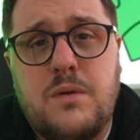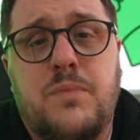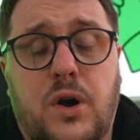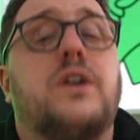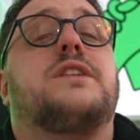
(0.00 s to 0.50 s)

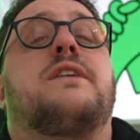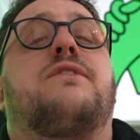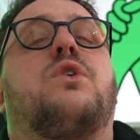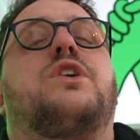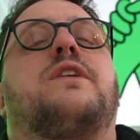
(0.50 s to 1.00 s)
But if
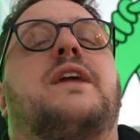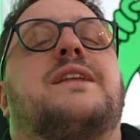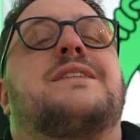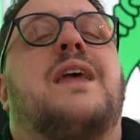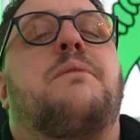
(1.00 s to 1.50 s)
all you need
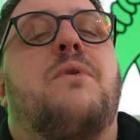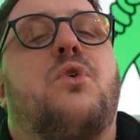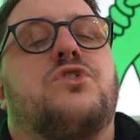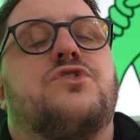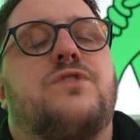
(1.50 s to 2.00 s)
is a
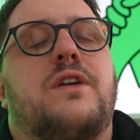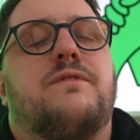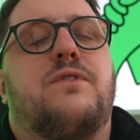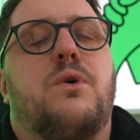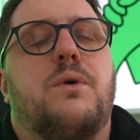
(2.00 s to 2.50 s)
more
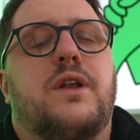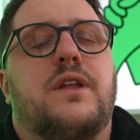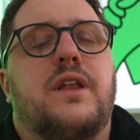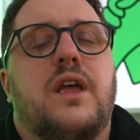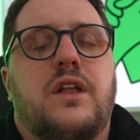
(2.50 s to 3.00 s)
straightforward
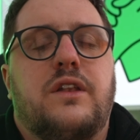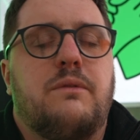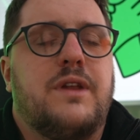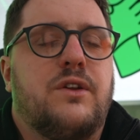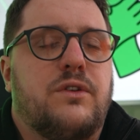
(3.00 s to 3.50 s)
and don't
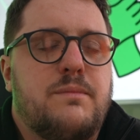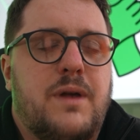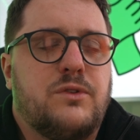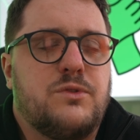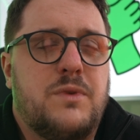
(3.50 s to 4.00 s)
need all the
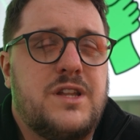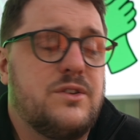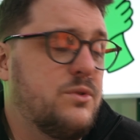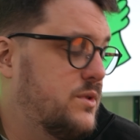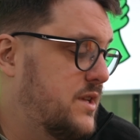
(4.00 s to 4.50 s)
bells and
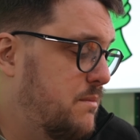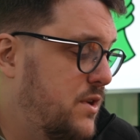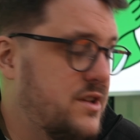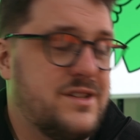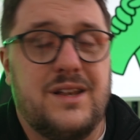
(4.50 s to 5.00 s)
whistles, then
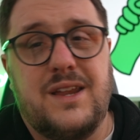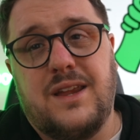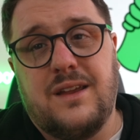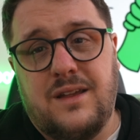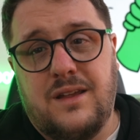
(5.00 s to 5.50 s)
personally,